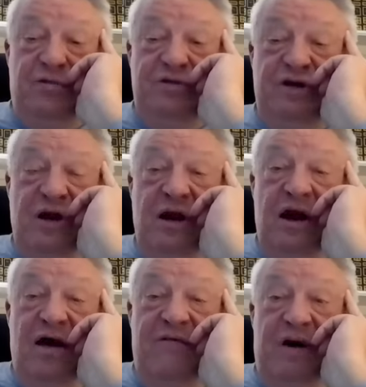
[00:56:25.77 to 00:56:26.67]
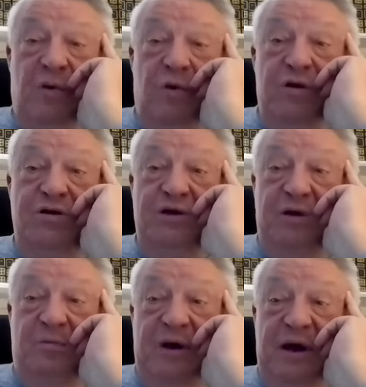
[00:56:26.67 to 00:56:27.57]
in terms of our
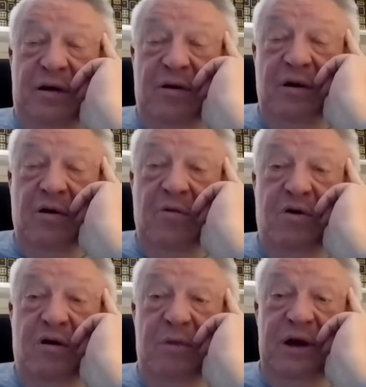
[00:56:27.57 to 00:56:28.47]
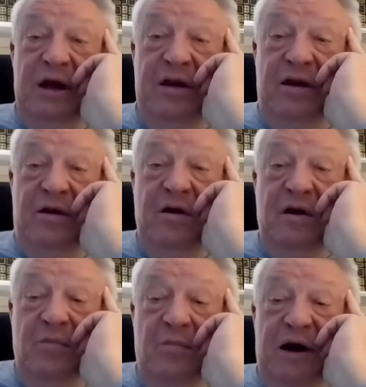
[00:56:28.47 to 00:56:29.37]
worship being permeated
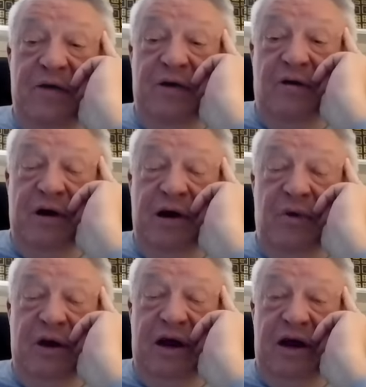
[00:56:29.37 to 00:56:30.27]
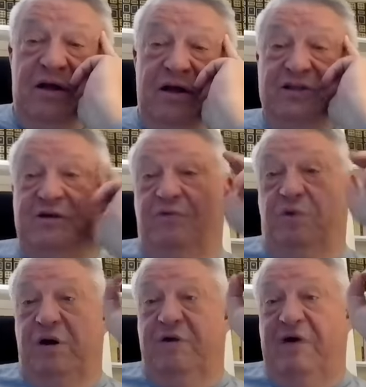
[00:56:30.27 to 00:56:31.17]
by the great realities of
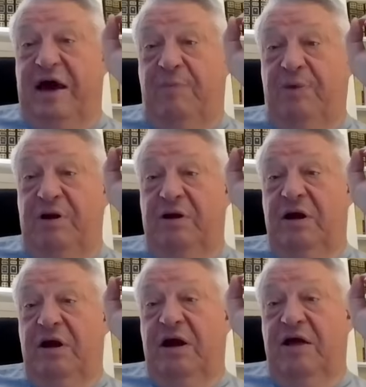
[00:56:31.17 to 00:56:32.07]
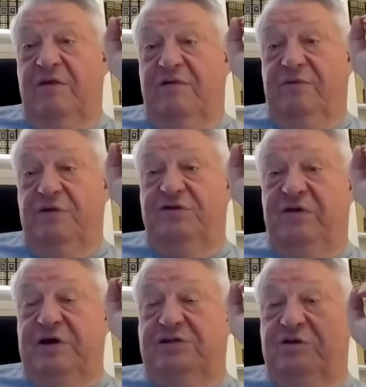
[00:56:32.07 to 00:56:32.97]
what have happened in the
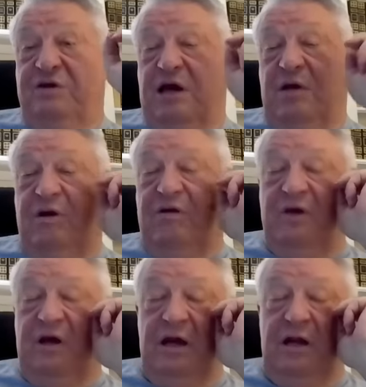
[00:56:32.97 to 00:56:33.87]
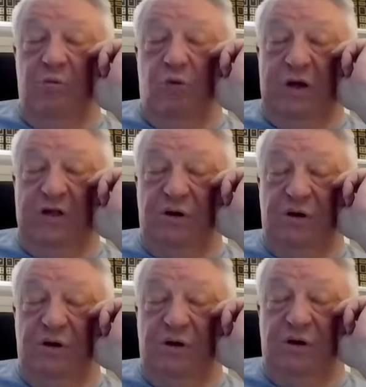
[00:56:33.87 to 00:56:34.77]
first phase of the coming of the kingdom, what is
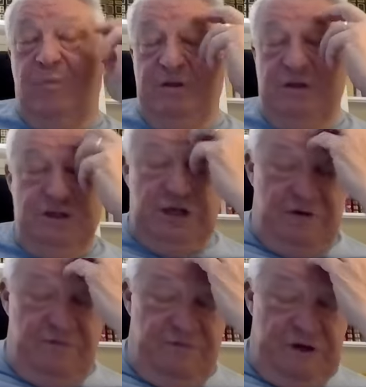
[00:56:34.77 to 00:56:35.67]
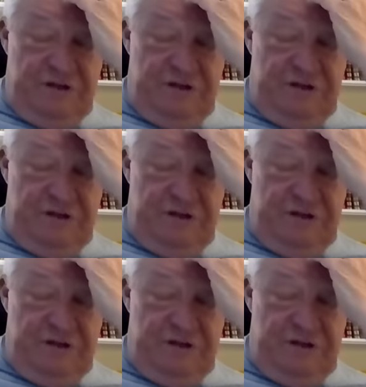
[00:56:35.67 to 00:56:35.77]
going to happen in the second